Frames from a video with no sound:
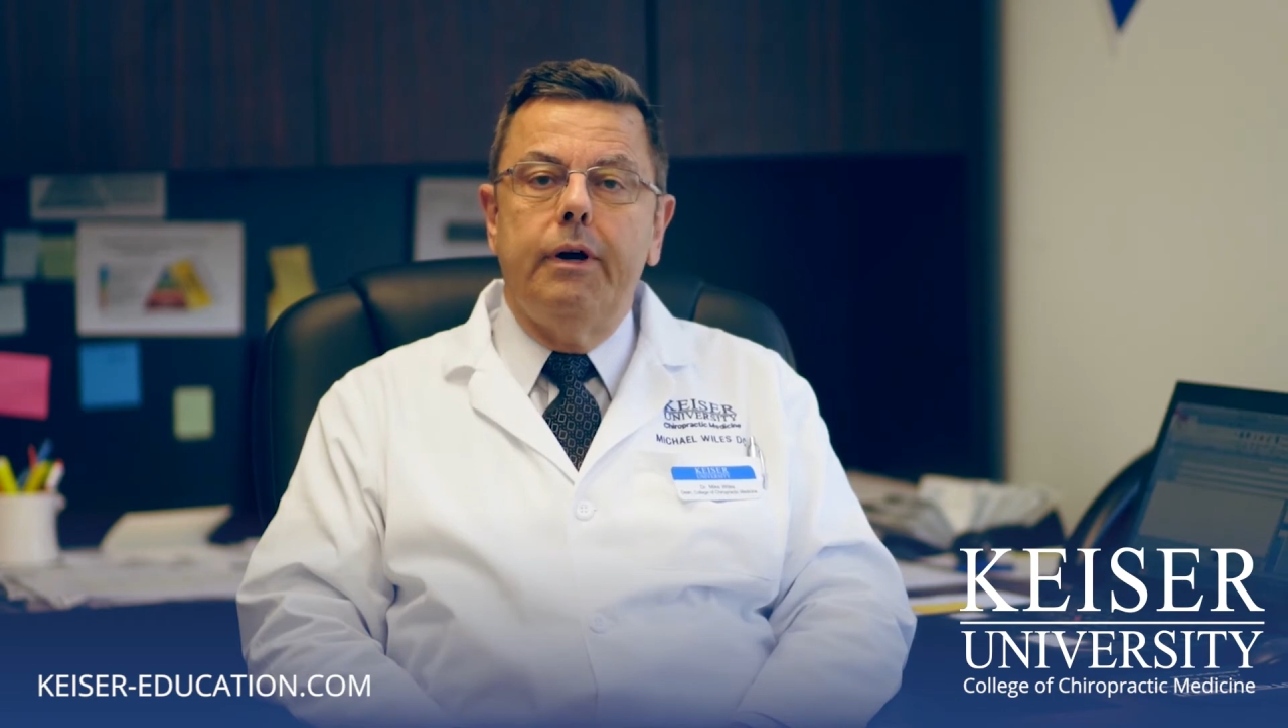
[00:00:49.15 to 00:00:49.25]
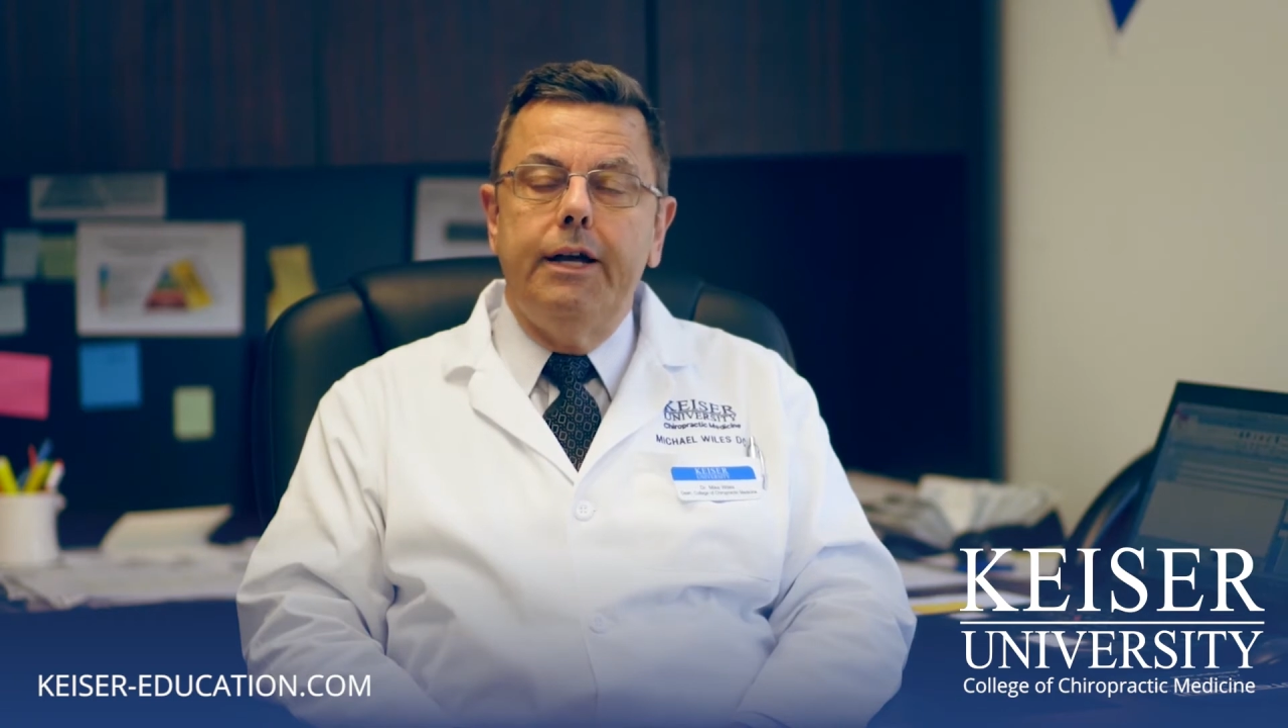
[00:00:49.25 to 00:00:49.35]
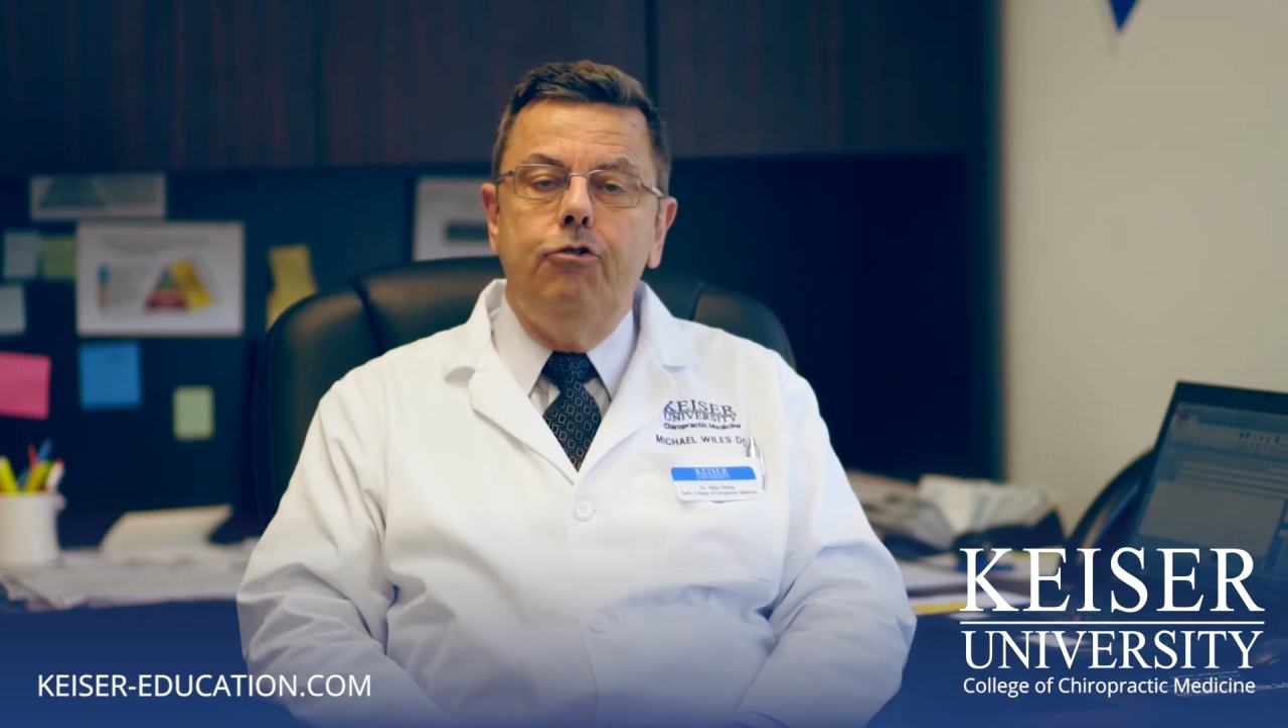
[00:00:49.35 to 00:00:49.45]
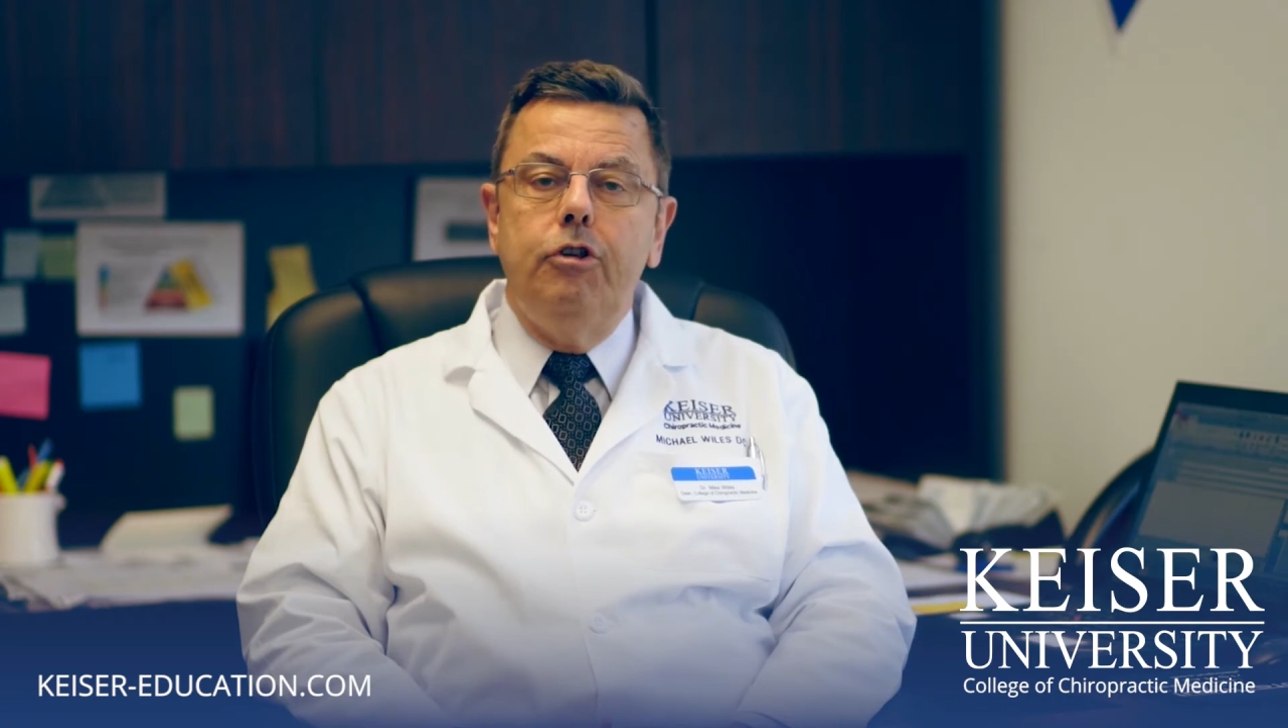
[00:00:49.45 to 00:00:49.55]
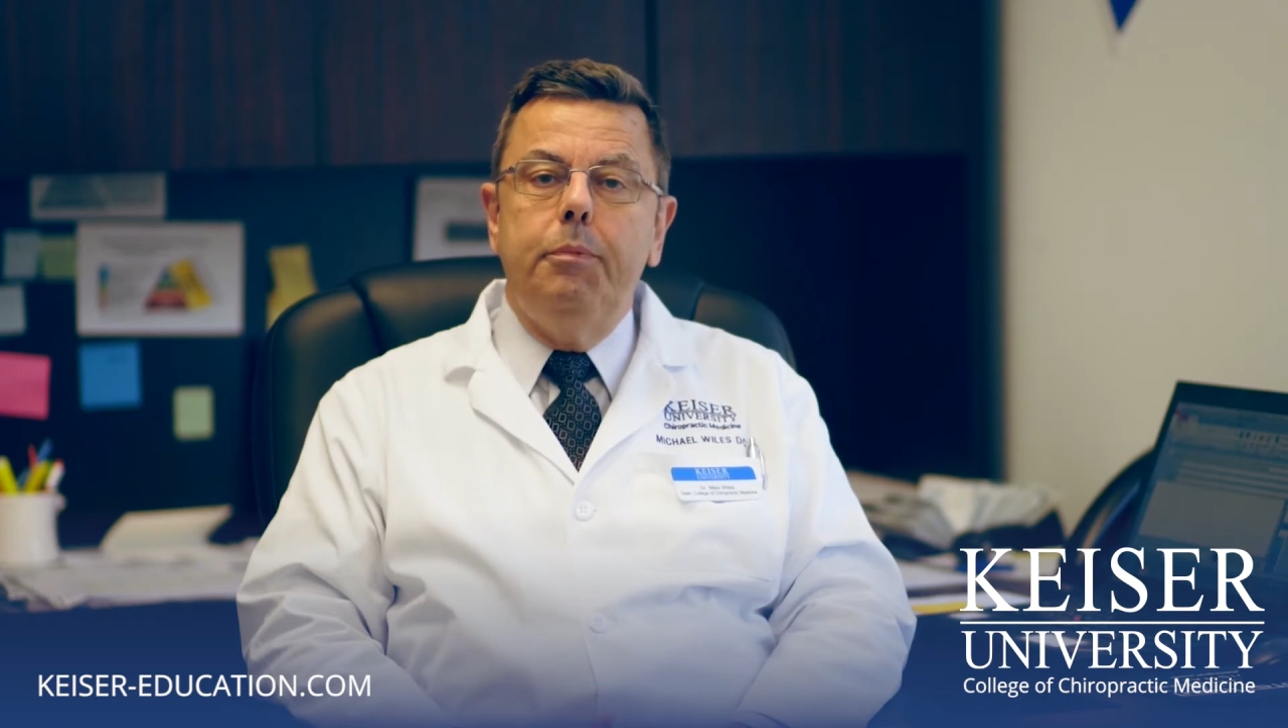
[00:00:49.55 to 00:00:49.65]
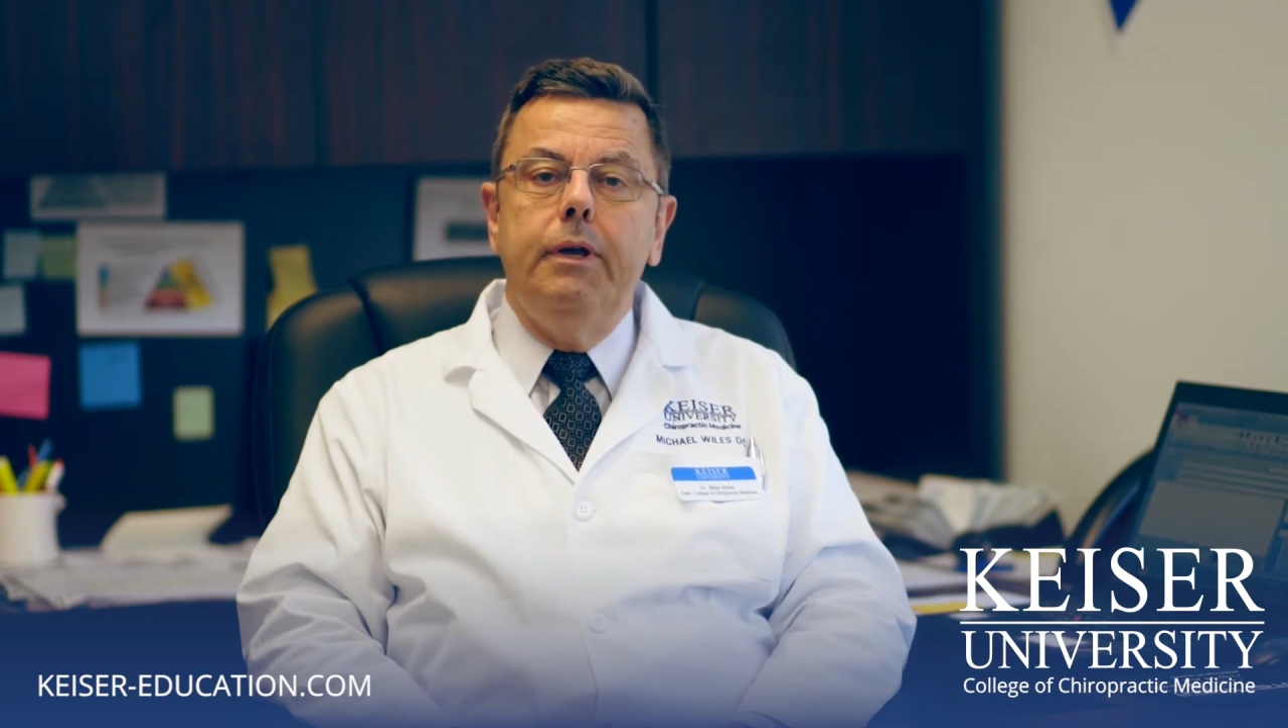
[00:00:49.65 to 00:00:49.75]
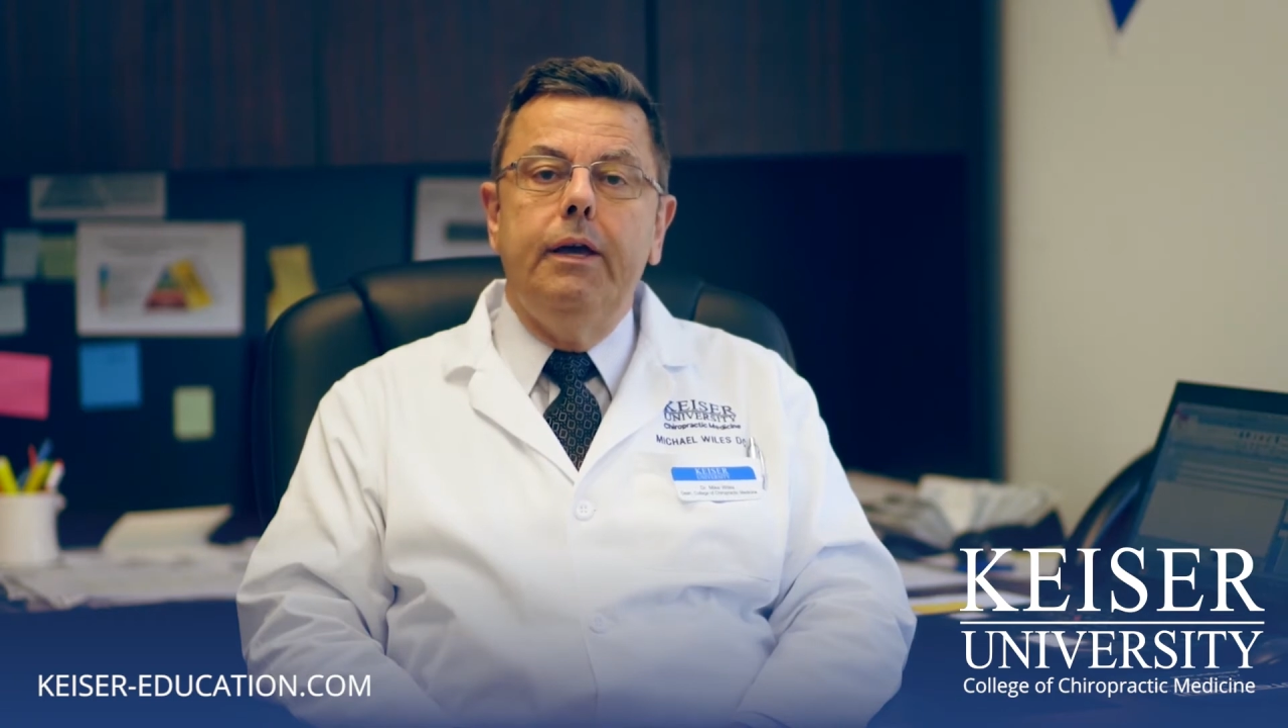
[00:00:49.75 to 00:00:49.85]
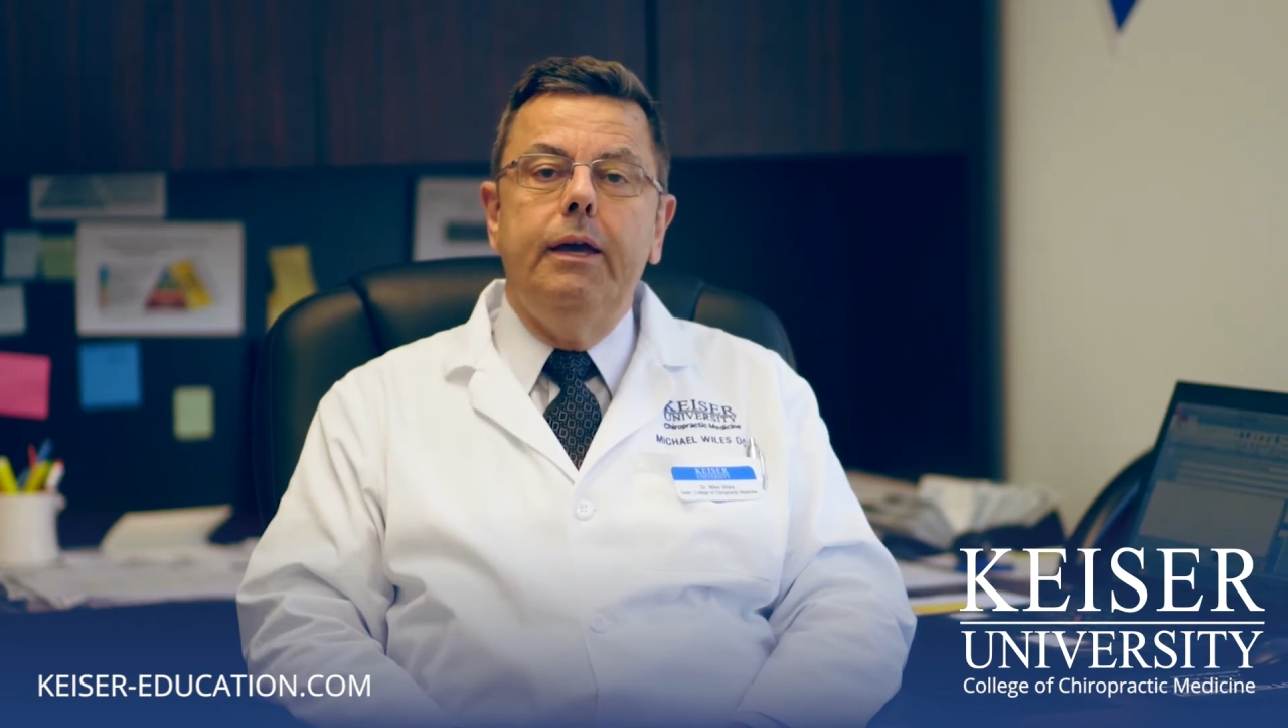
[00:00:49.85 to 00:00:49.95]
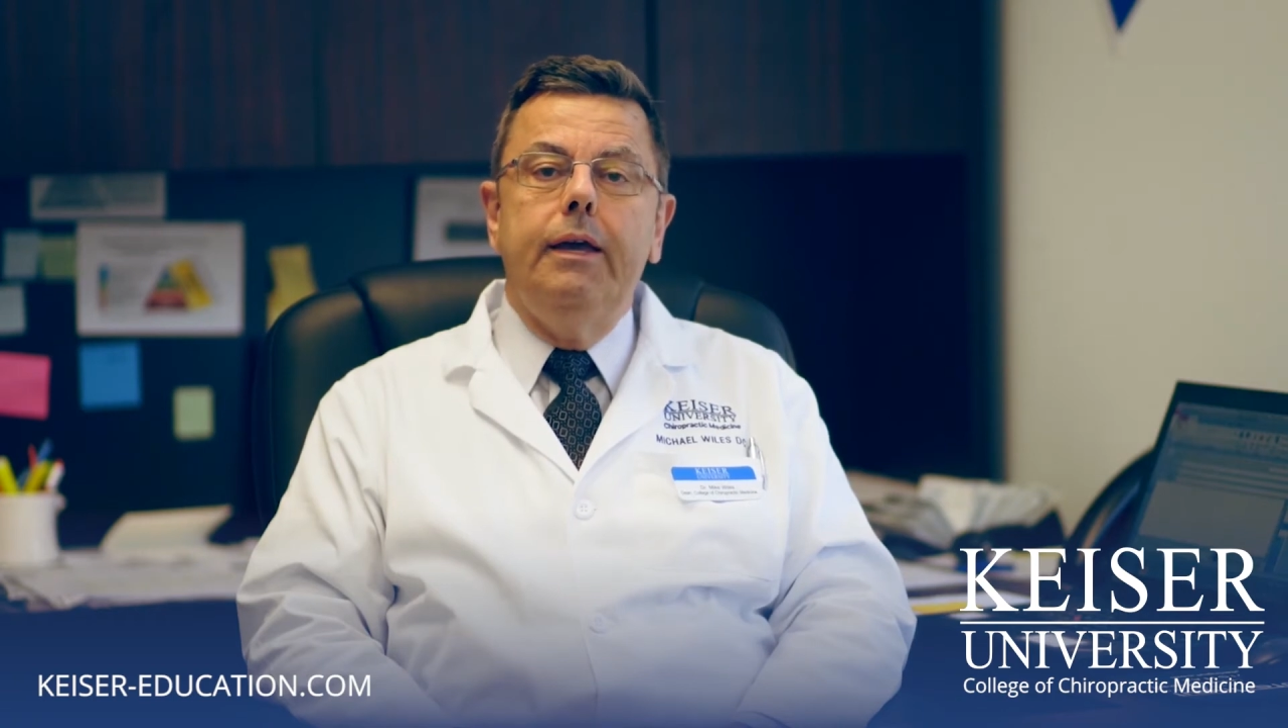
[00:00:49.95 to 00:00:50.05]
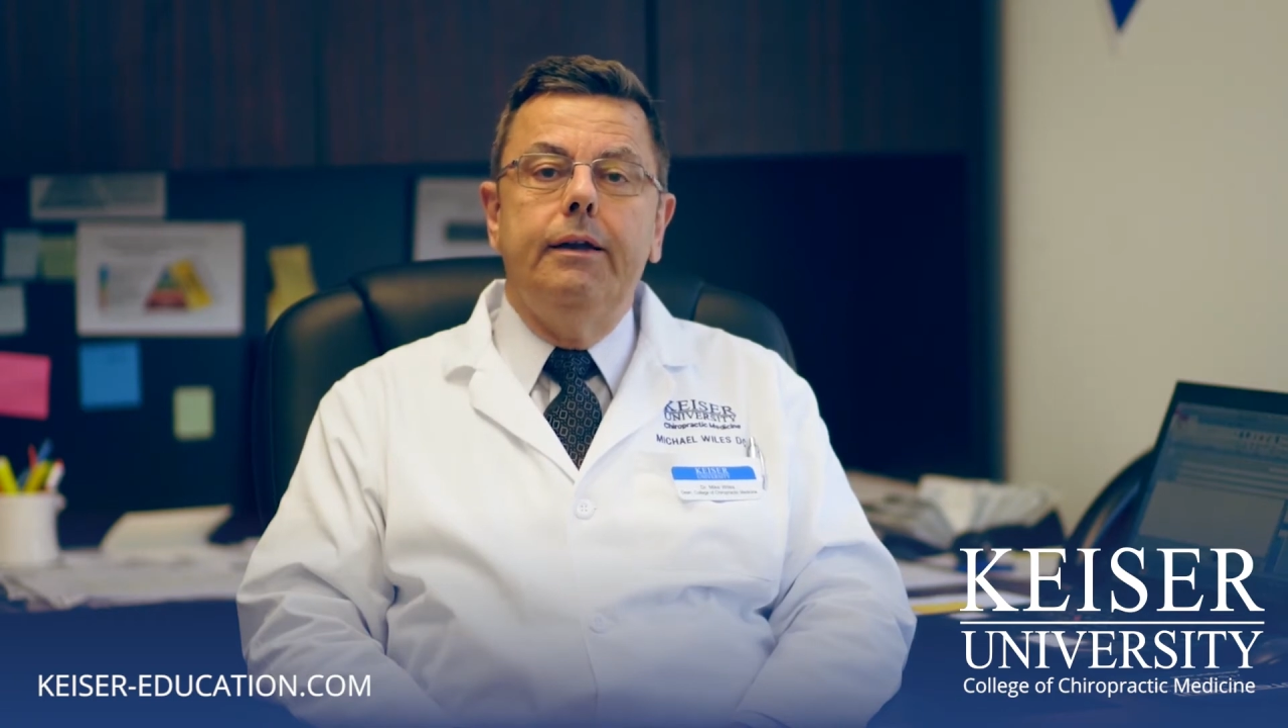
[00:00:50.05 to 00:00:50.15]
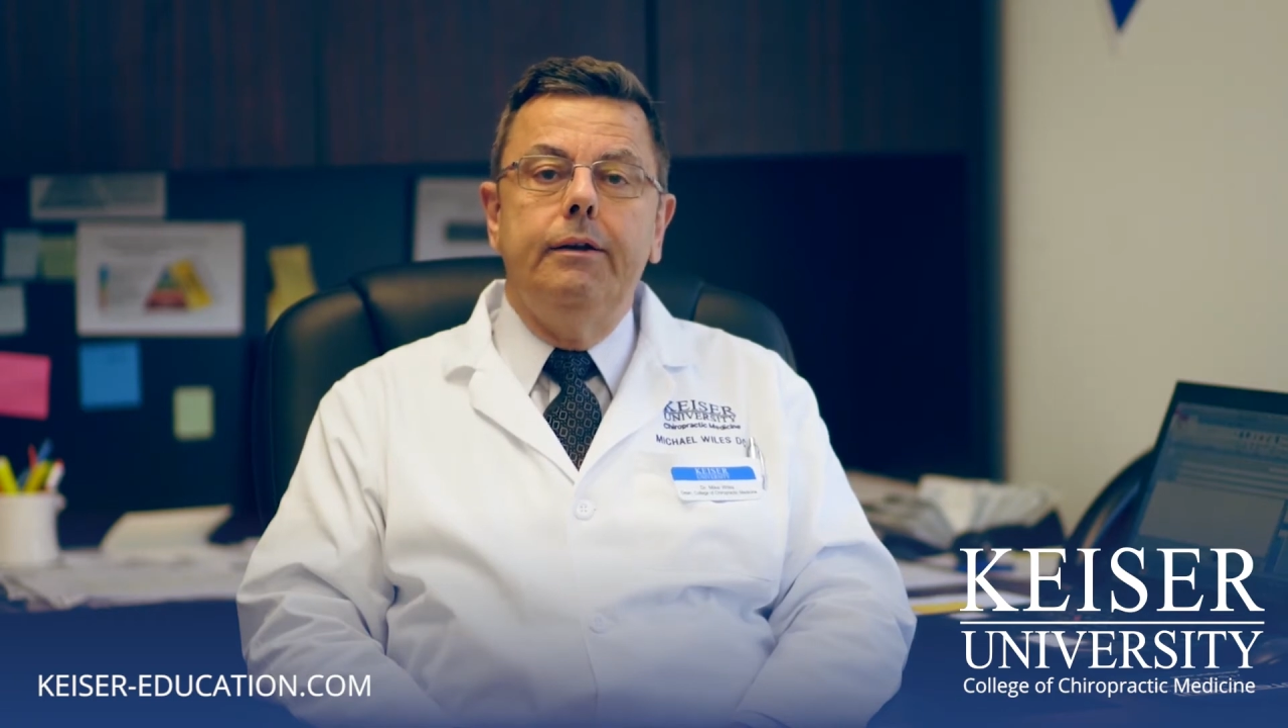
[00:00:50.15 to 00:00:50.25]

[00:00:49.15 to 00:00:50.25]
high GPA